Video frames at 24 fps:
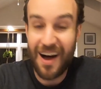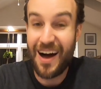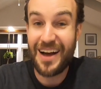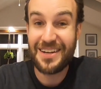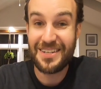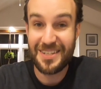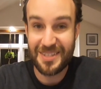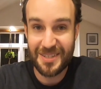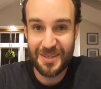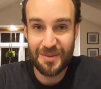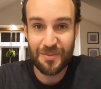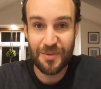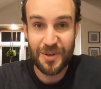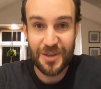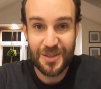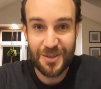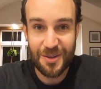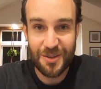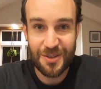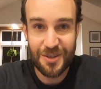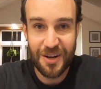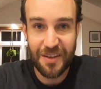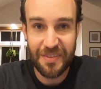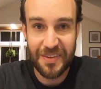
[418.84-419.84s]
I did some
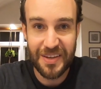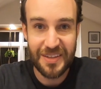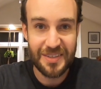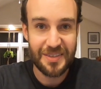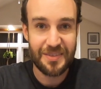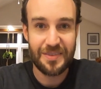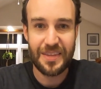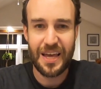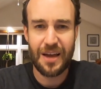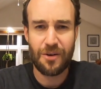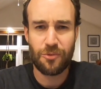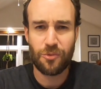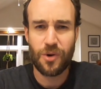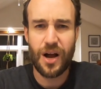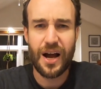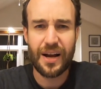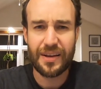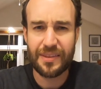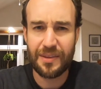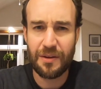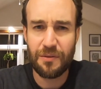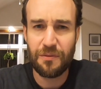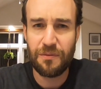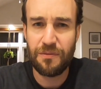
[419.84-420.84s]
research on this. That
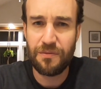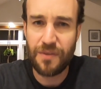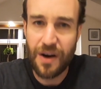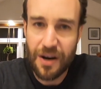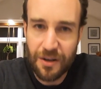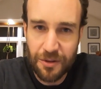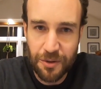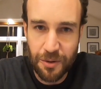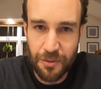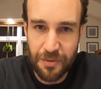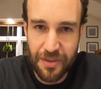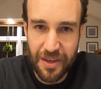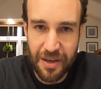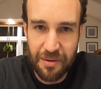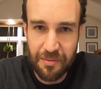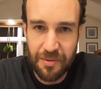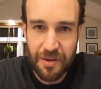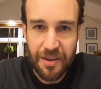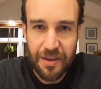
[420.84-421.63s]
rock that followed them,